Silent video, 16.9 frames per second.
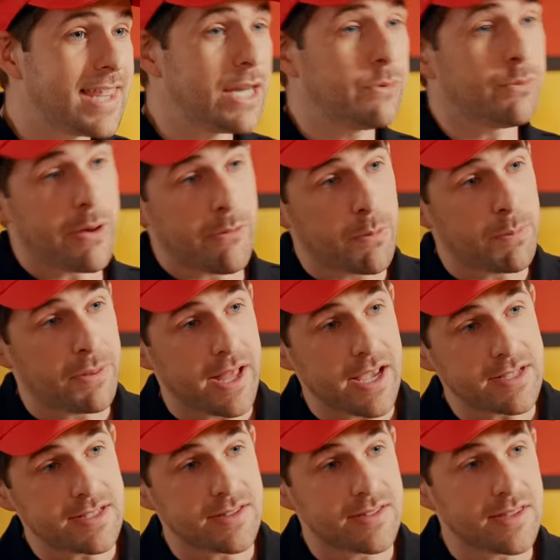Then we
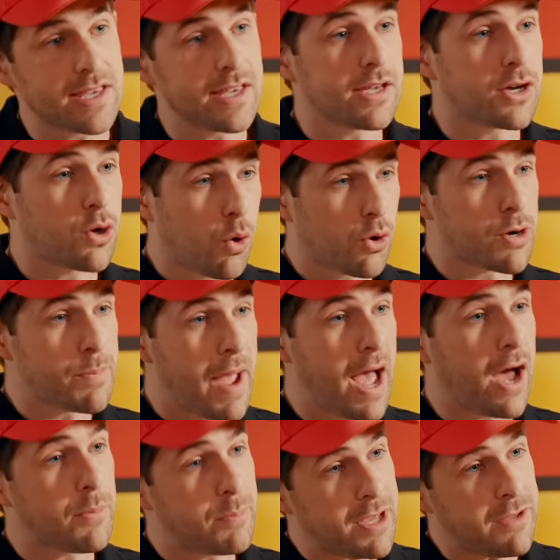replaced the quarter
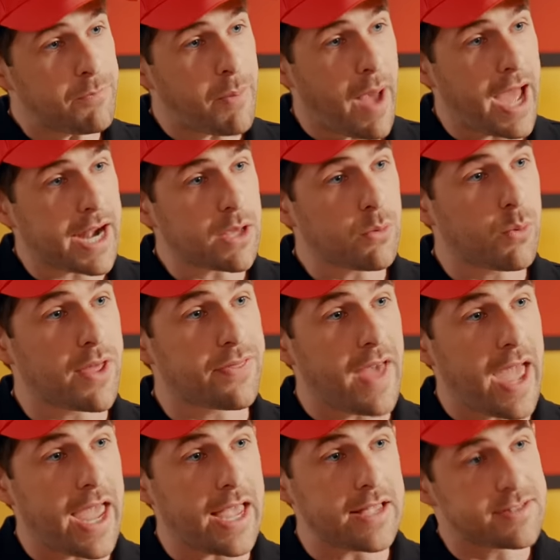pound beef patty with
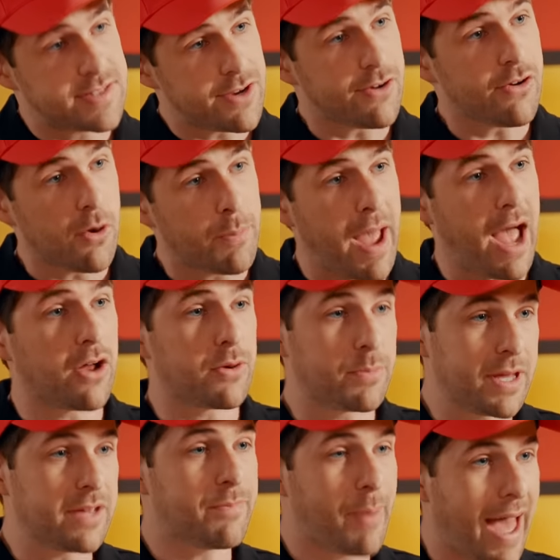a zero
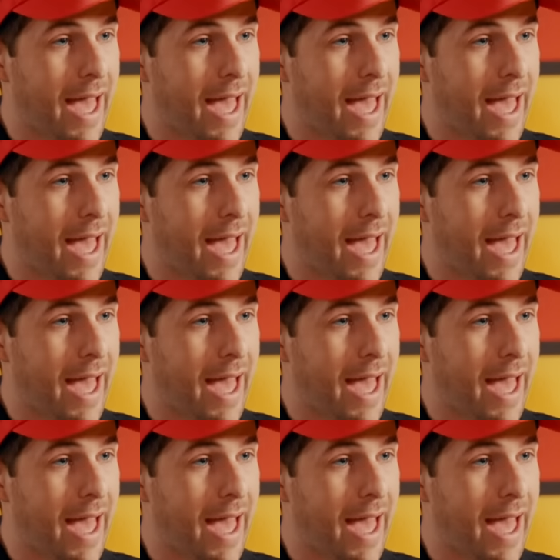pound beef